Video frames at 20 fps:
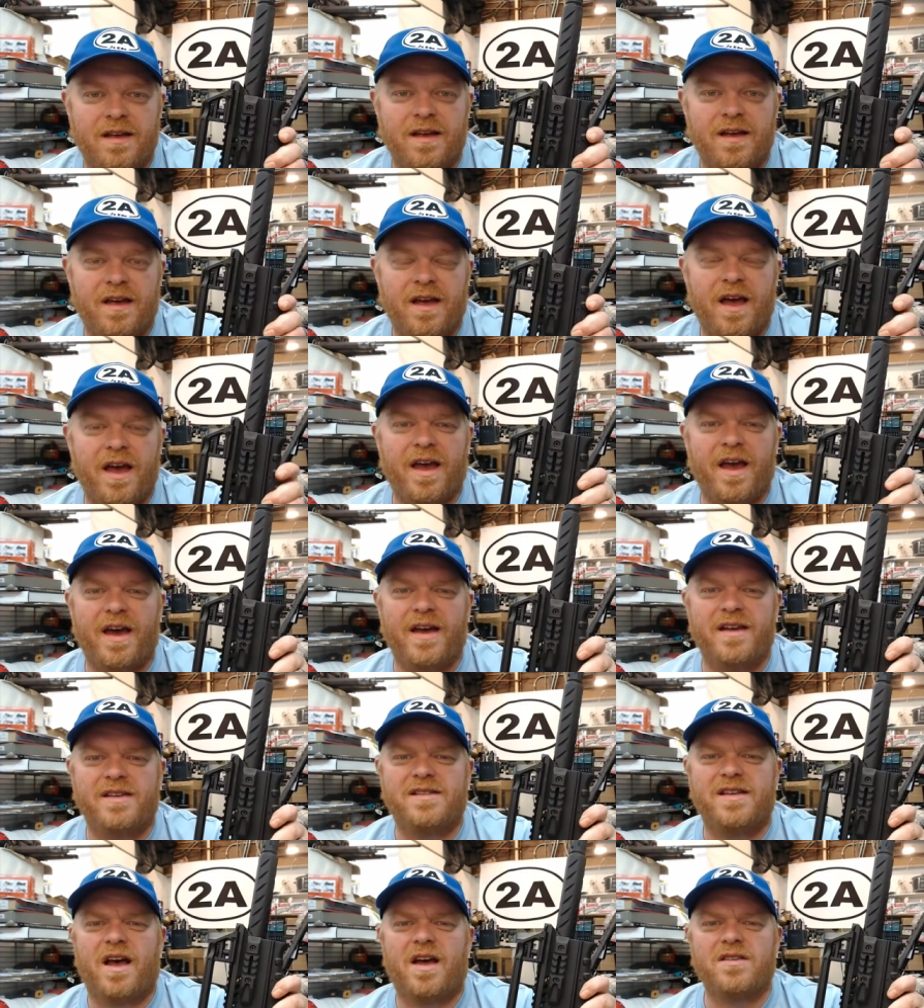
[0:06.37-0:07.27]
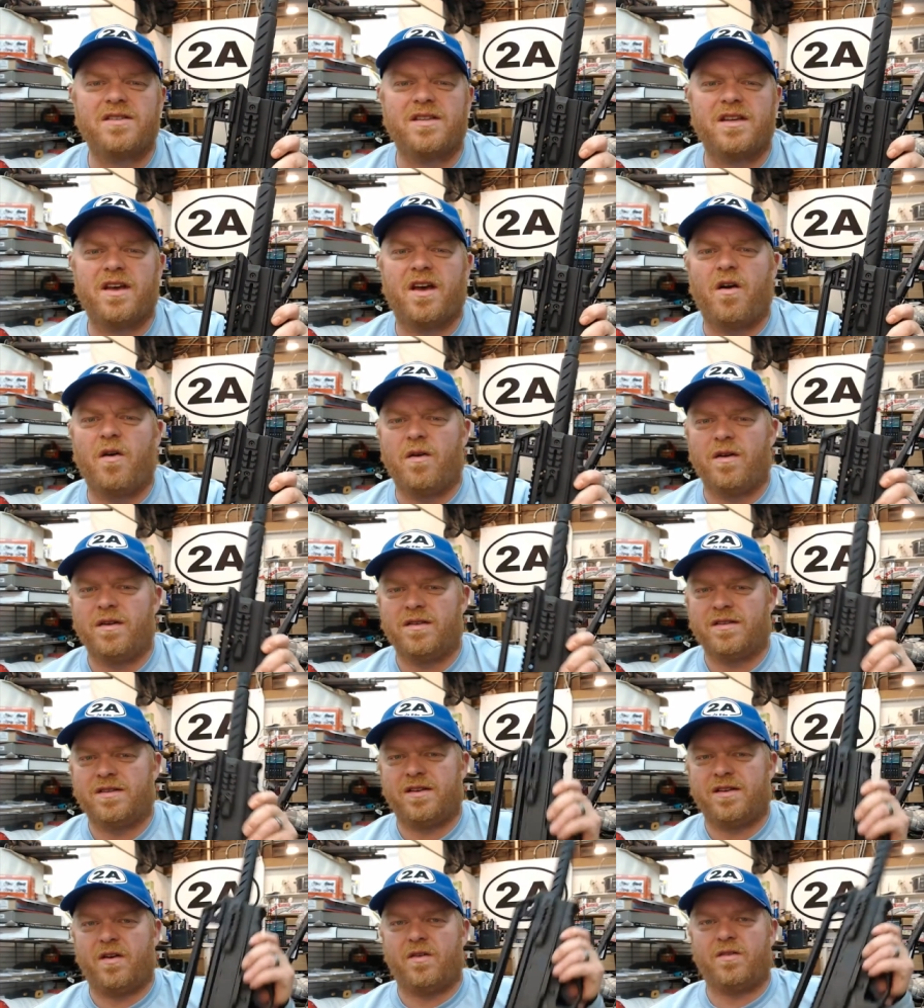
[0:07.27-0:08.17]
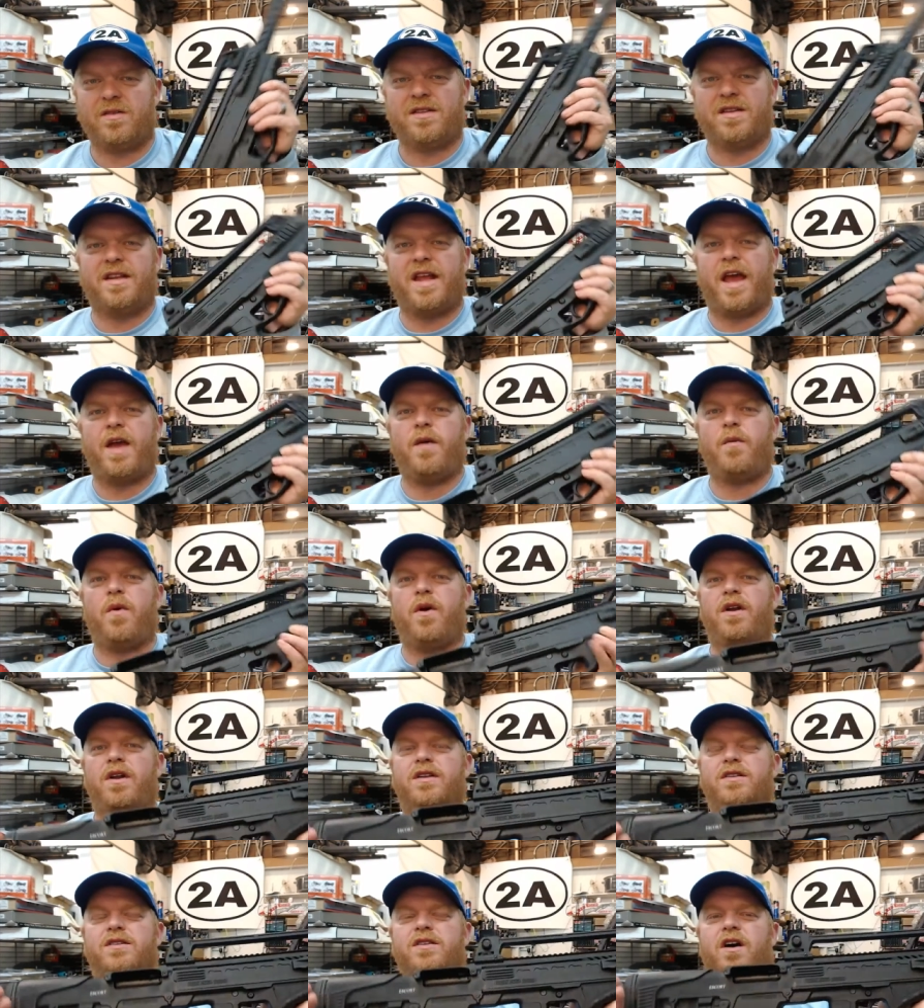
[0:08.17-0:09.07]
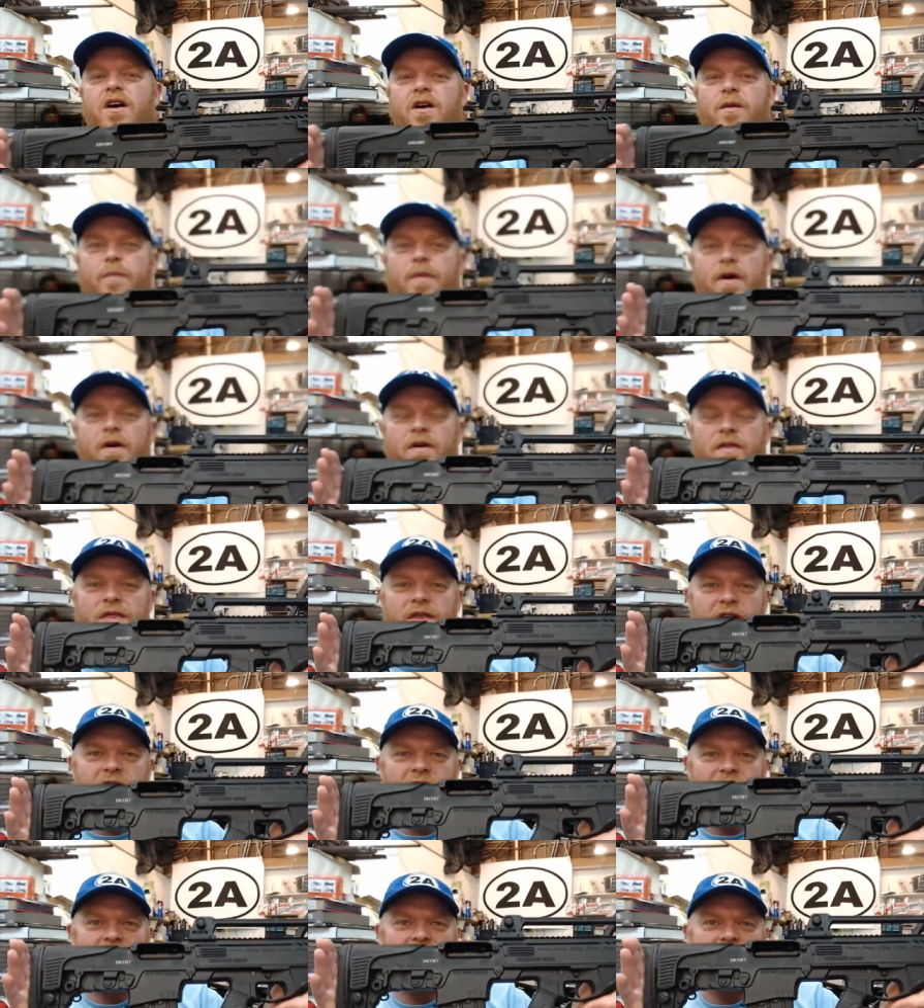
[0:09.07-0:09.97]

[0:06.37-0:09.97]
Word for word: Hey guys, how's it going? So today we're going to talk about the